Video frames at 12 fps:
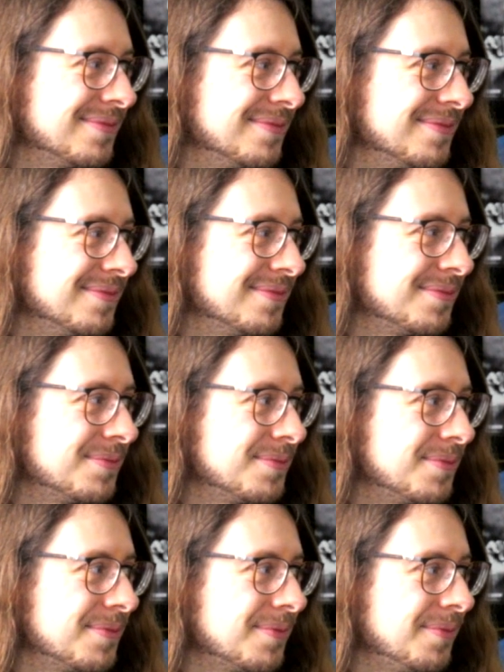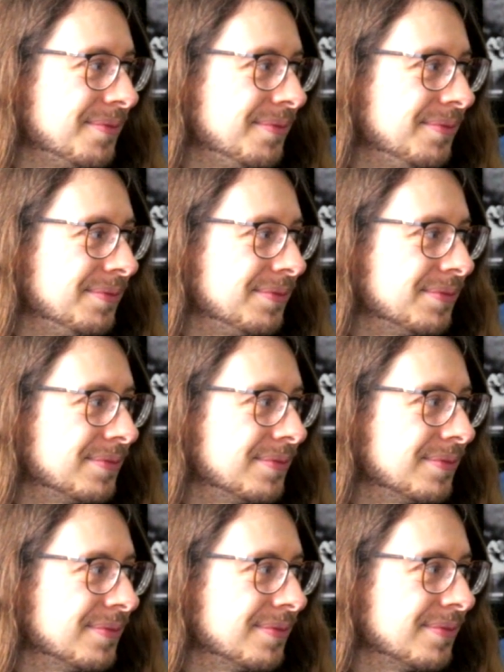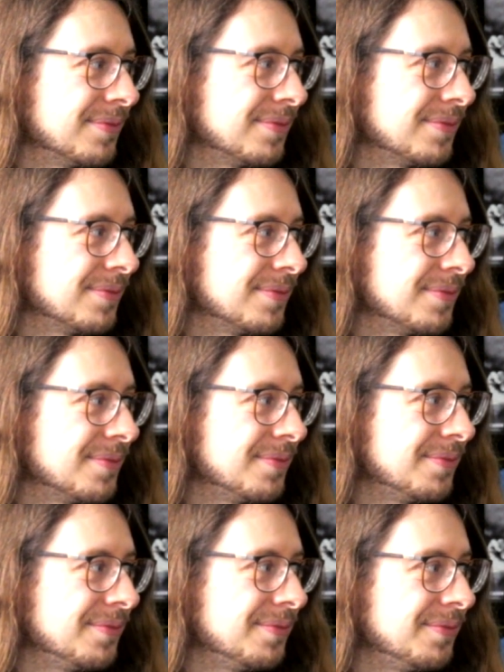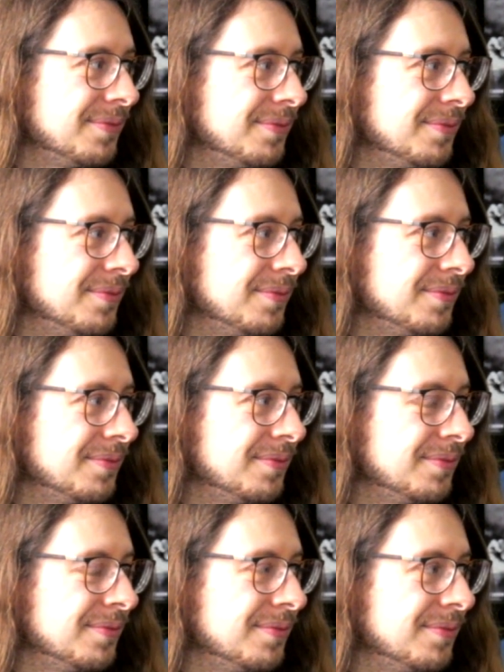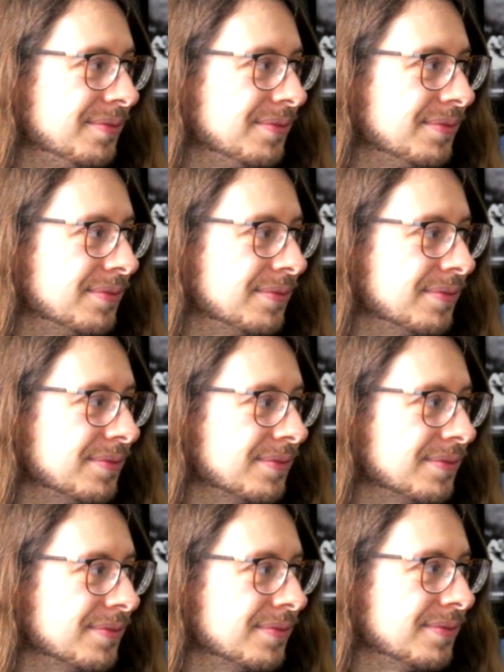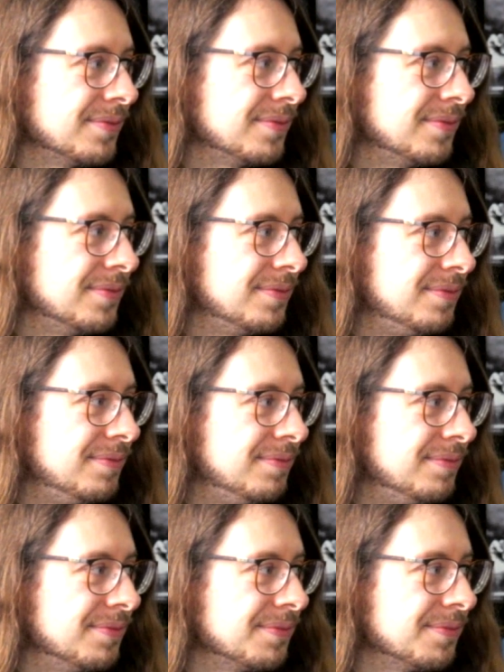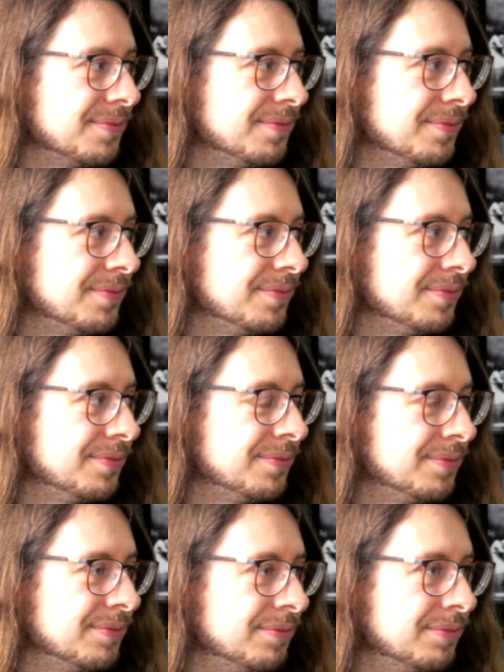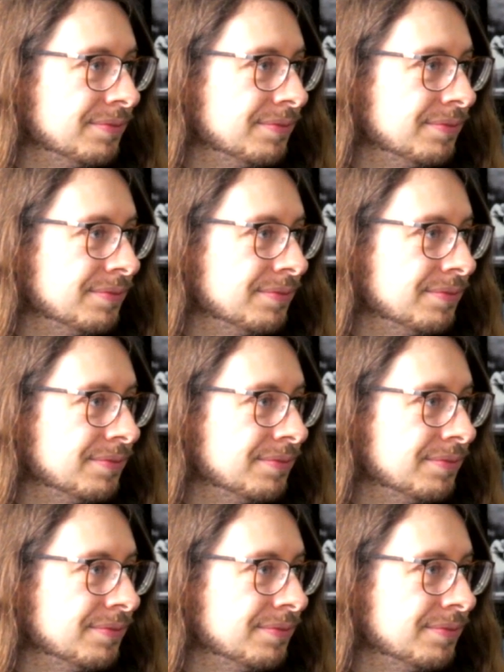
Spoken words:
[no speech]